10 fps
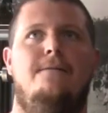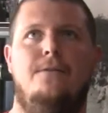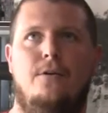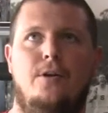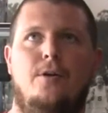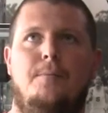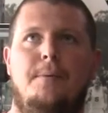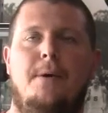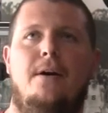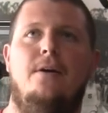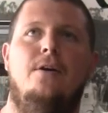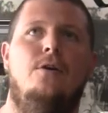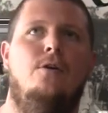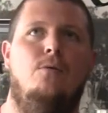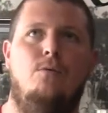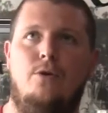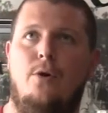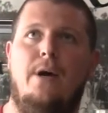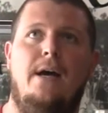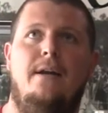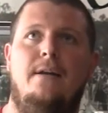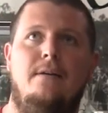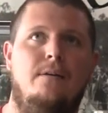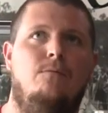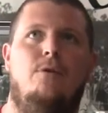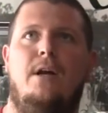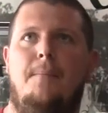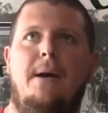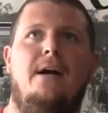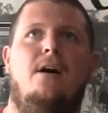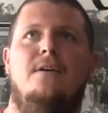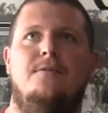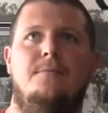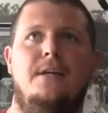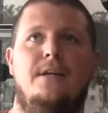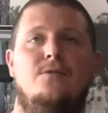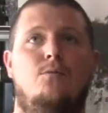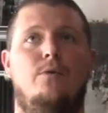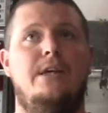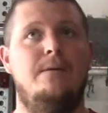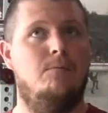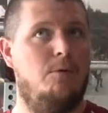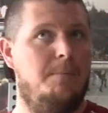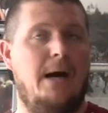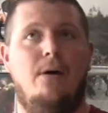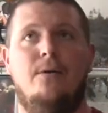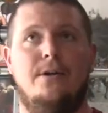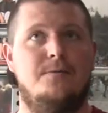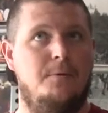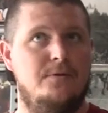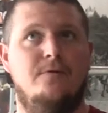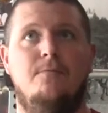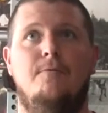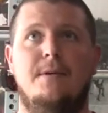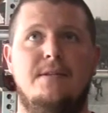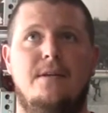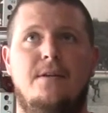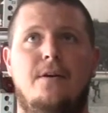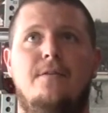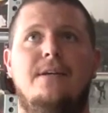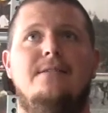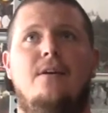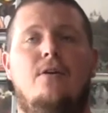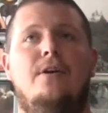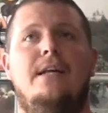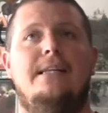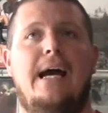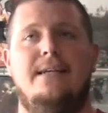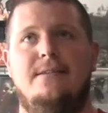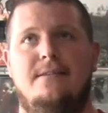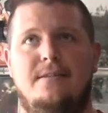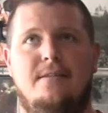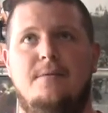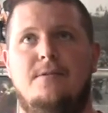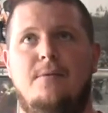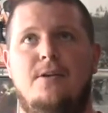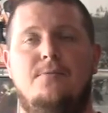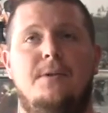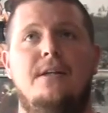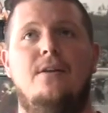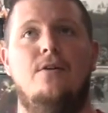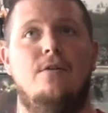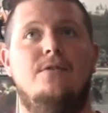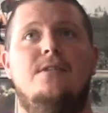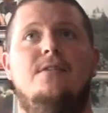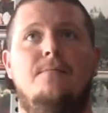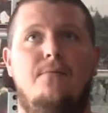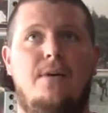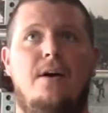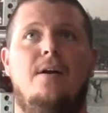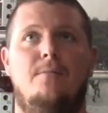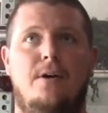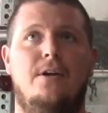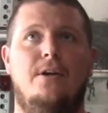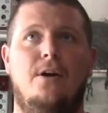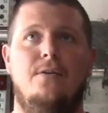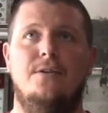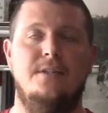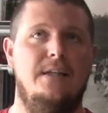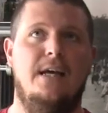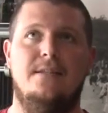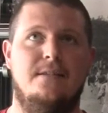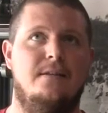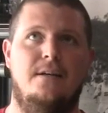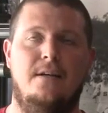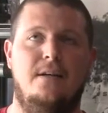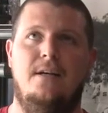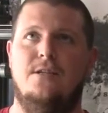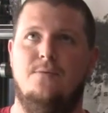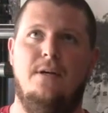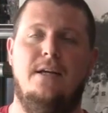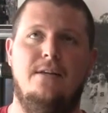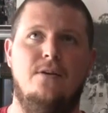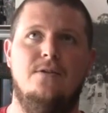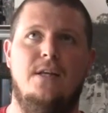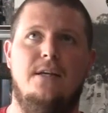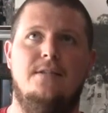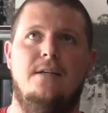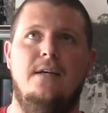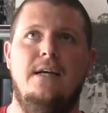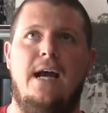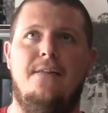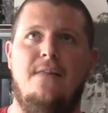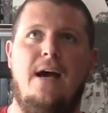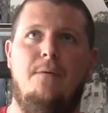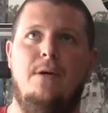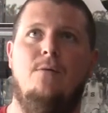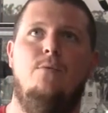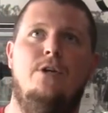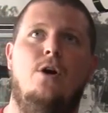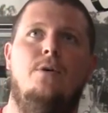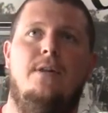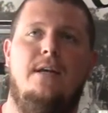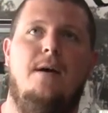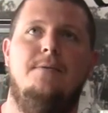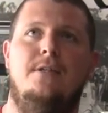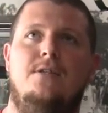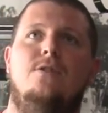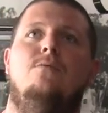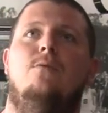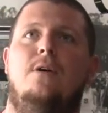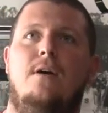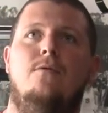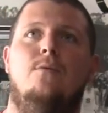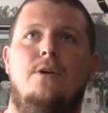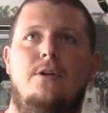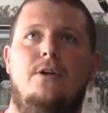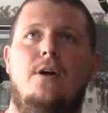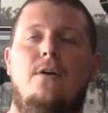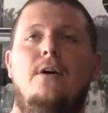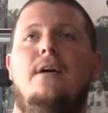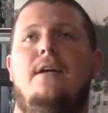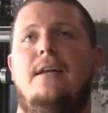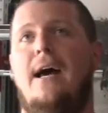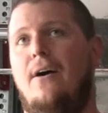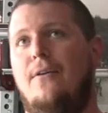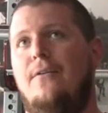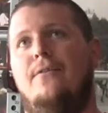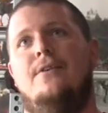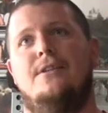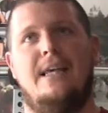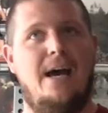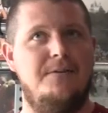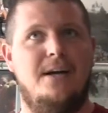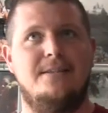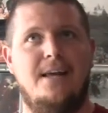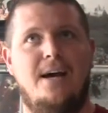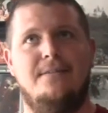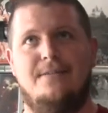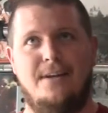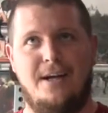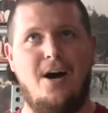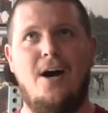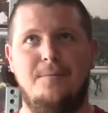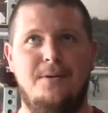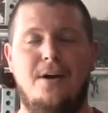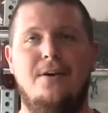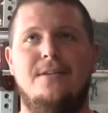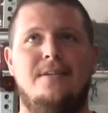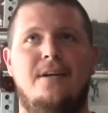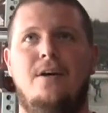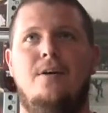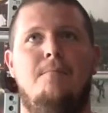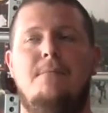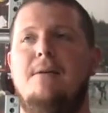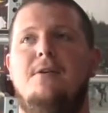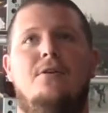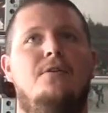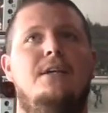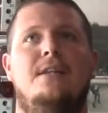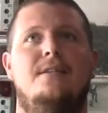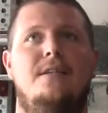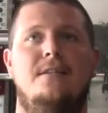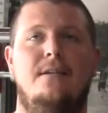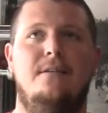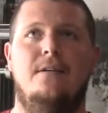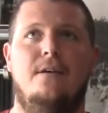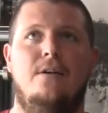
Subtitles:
feel a little bit better, we'll go ahead and we'll kind of back off some things. We'll keep more power, explosive movements in there, things that aren't going to tax the system as much, but get the nervous system fired up, ready to go. The CNS is ready to hit those things. And then that way we go into the competition, we're recovered, we're good to go. Now, there's a caveat to that. The dichotomy there is maybe early in the season,